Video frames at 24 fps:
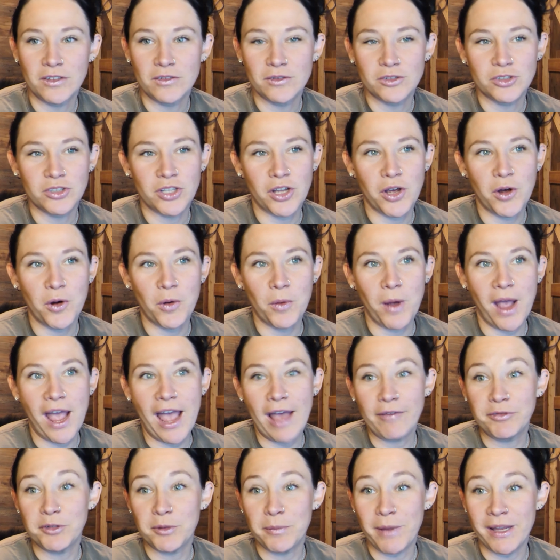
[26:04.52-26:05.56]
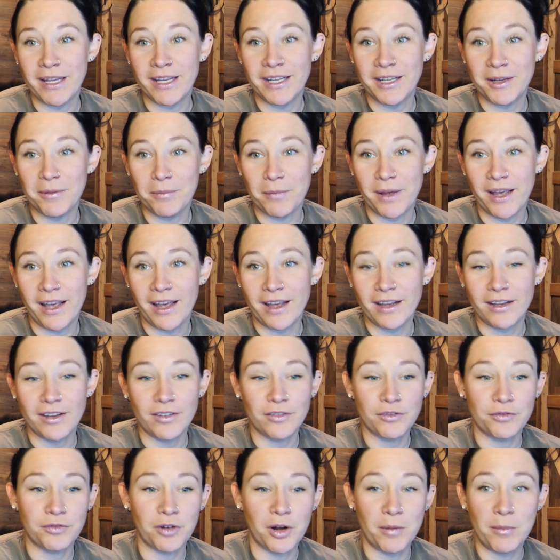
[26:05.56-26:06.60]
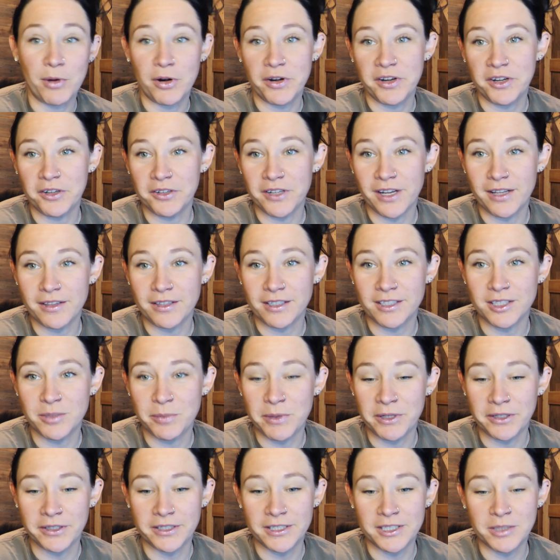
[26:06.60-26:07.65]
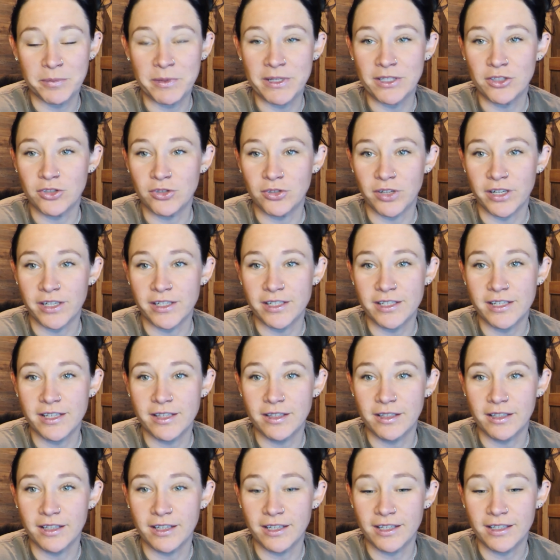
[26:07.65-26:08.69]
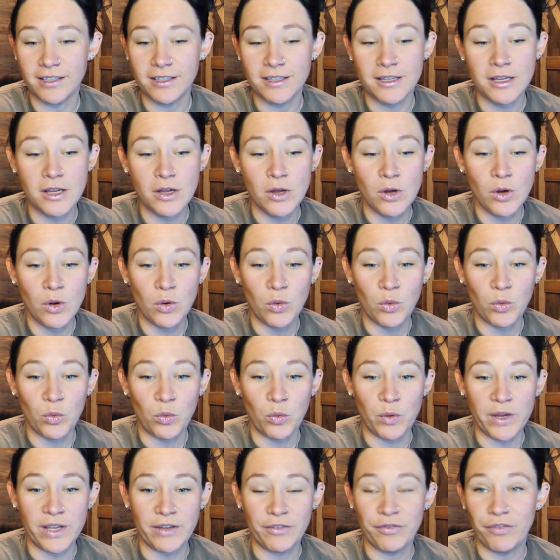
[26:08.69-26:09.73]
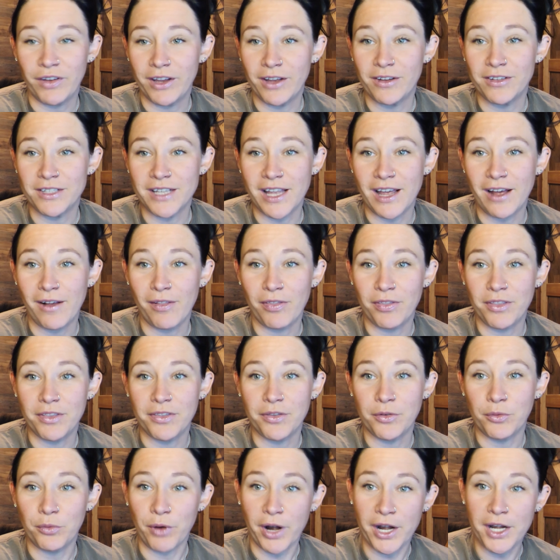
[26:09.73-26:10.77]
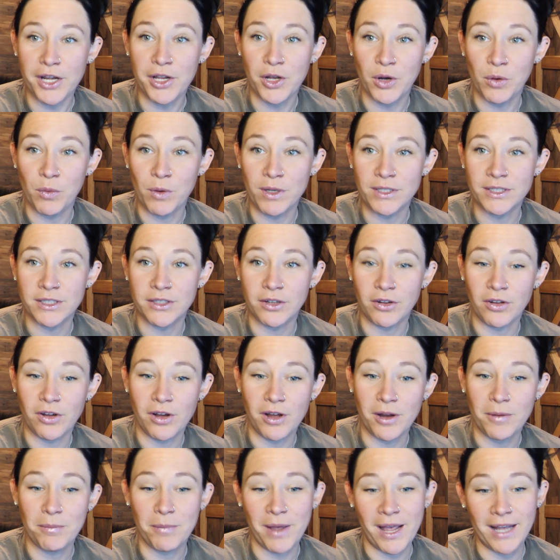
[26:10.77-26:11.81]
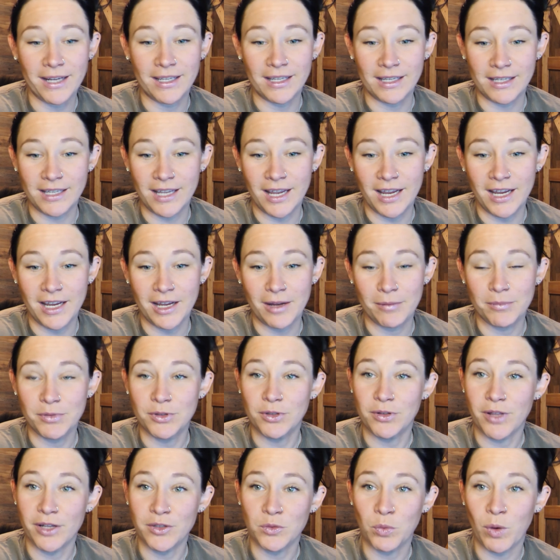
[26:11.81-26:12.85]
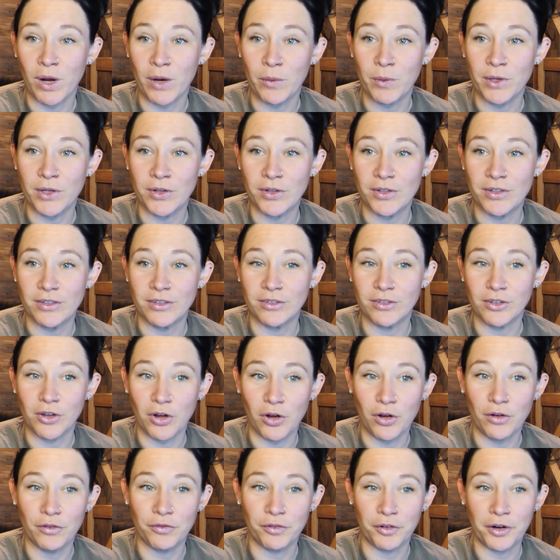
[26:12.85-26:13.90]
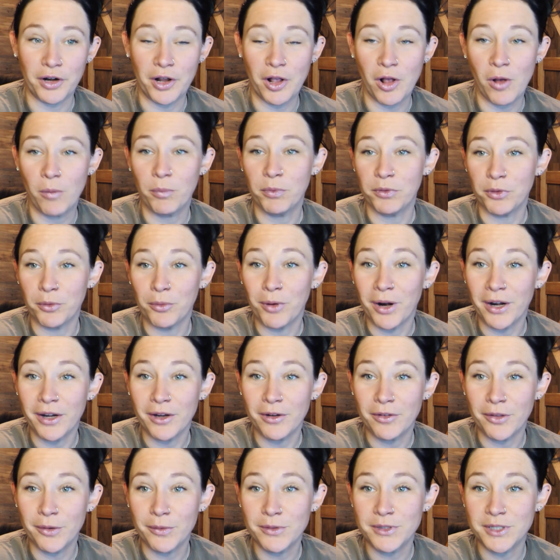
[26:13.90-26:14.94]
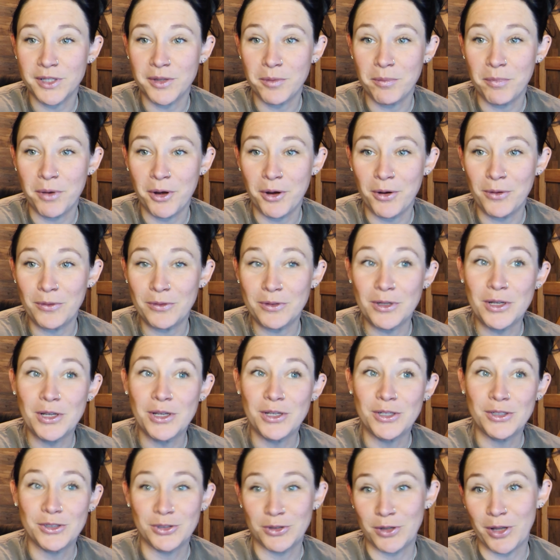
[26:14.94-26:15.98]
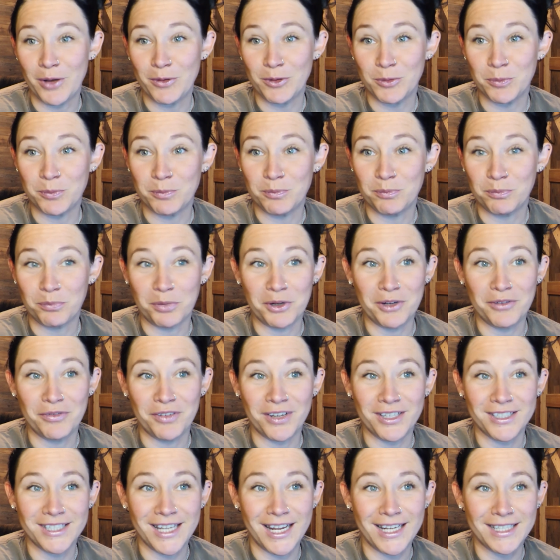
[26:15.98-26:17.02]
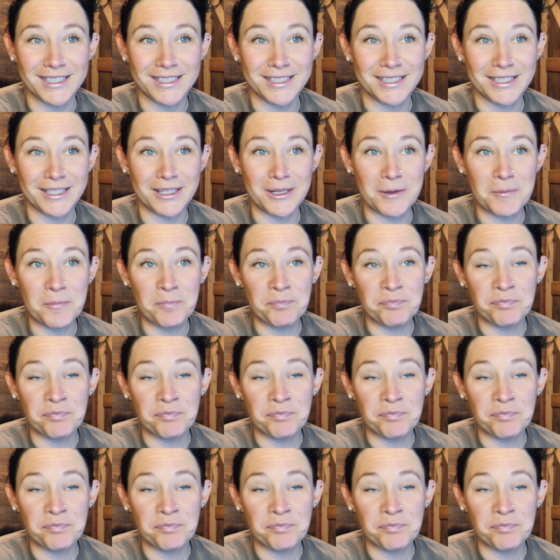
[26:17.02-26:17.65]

So after making it back from our near-death experience being stranded in the lake, we found out that the radio wasn't on back at camp, so that's why we couldn't call for help with the radio that was in the boat. So that was pretty fantastic.